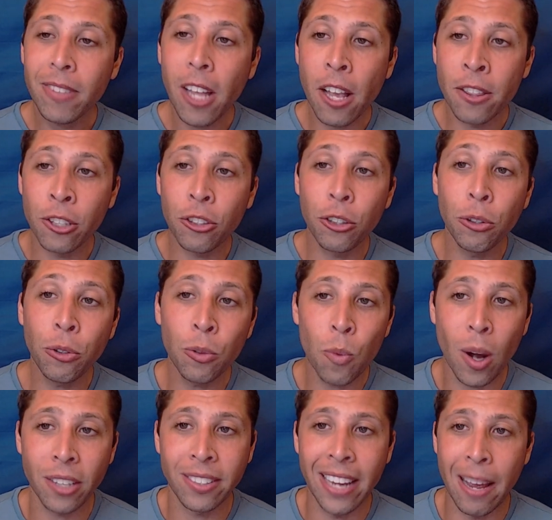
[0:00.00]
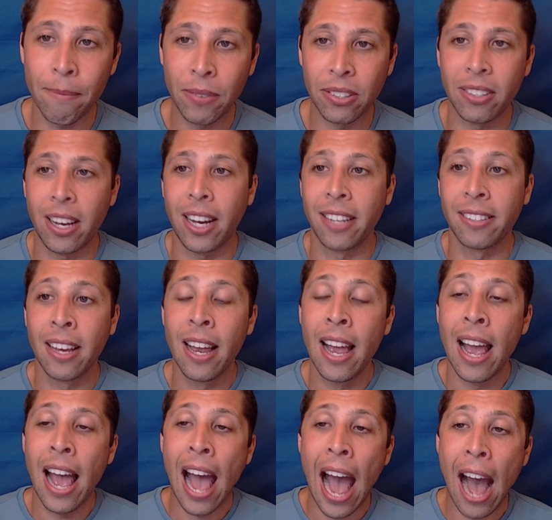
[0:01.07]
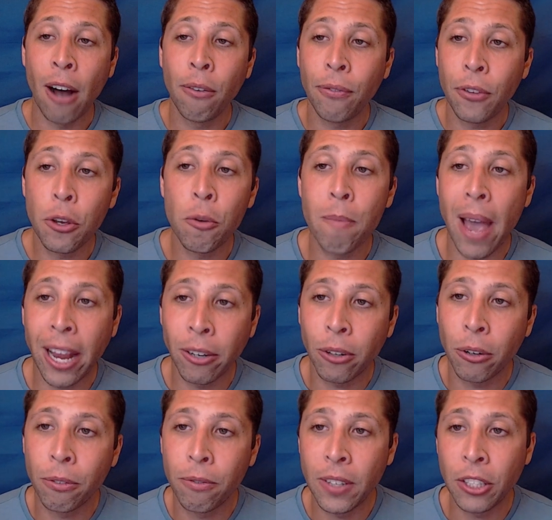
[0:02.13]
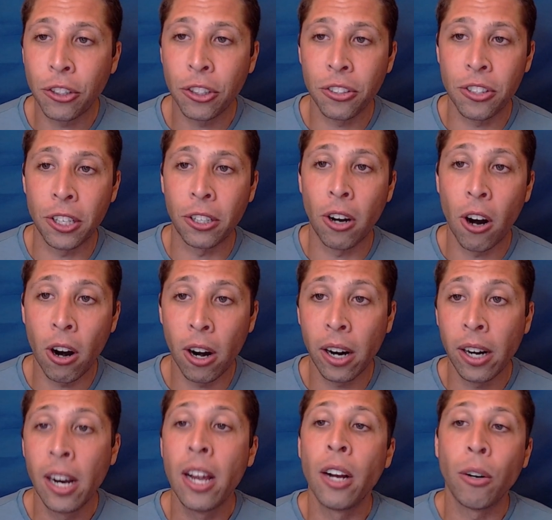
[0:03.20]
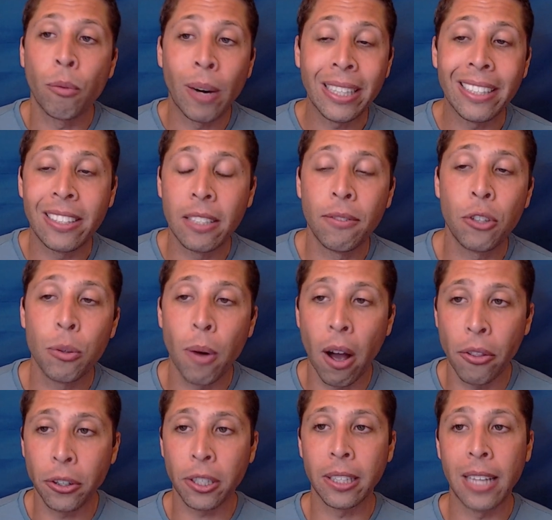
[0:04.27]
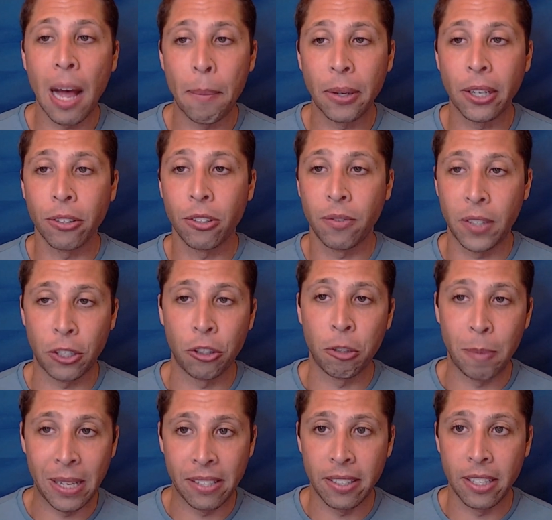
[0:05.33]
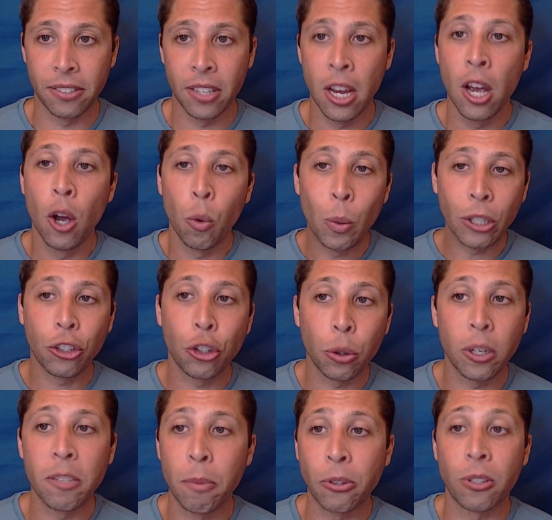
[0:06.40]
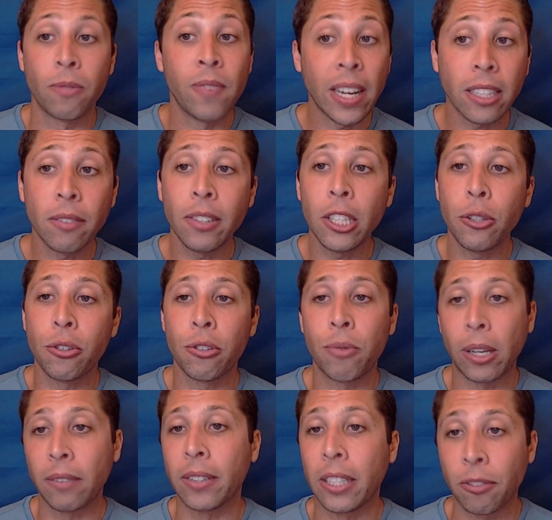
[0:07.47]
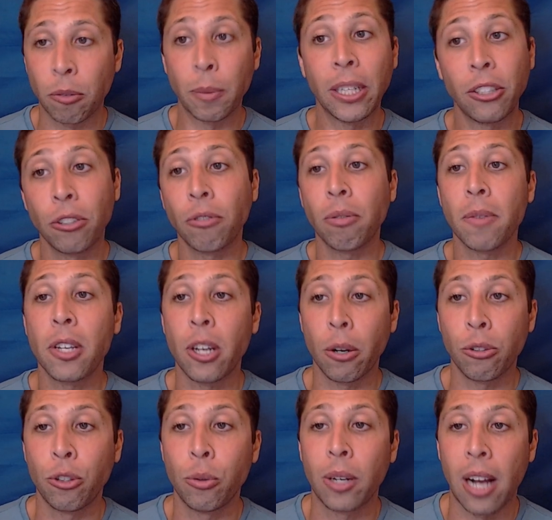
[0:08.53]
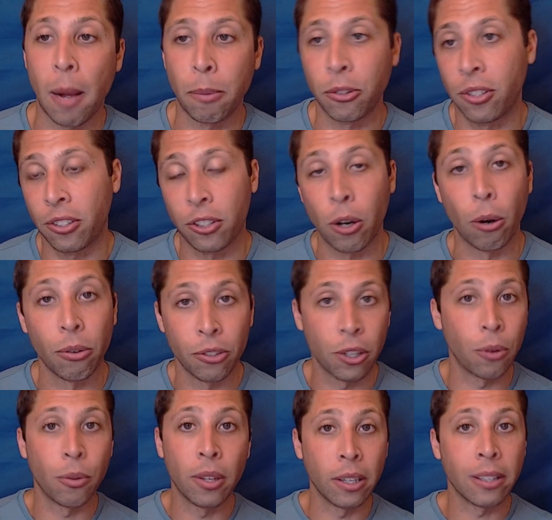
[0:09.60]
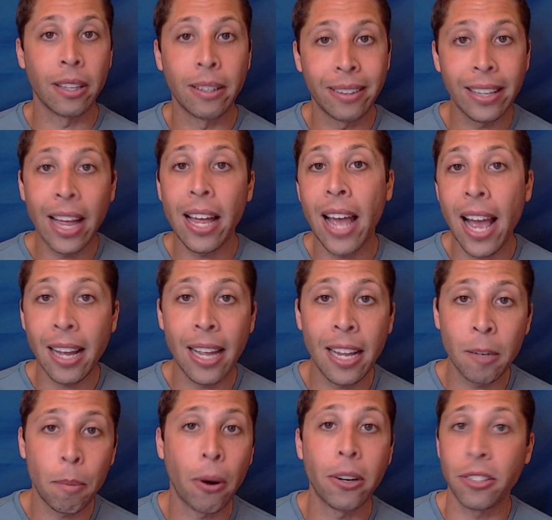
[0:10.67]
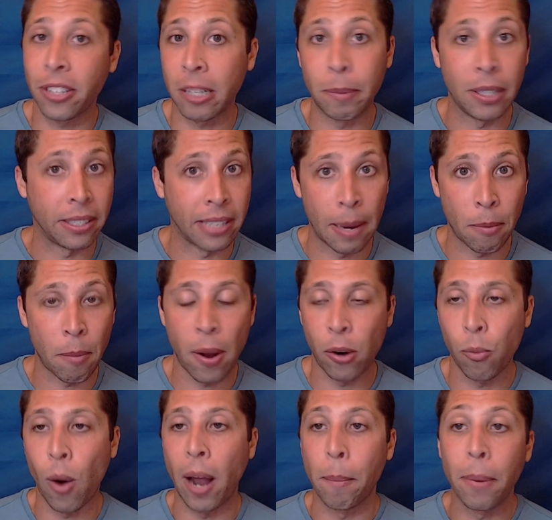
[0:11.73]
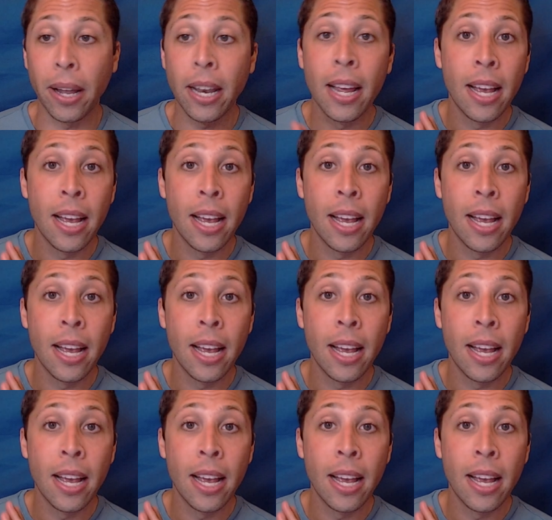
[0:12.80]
The student wants to emphasize how few mangrove finches there are relative to other Galapagos finch species. Which choice most effectively uses relevant information from the notes to accomplish this goal? So the, the uh, end part is going to be the same no matter what. But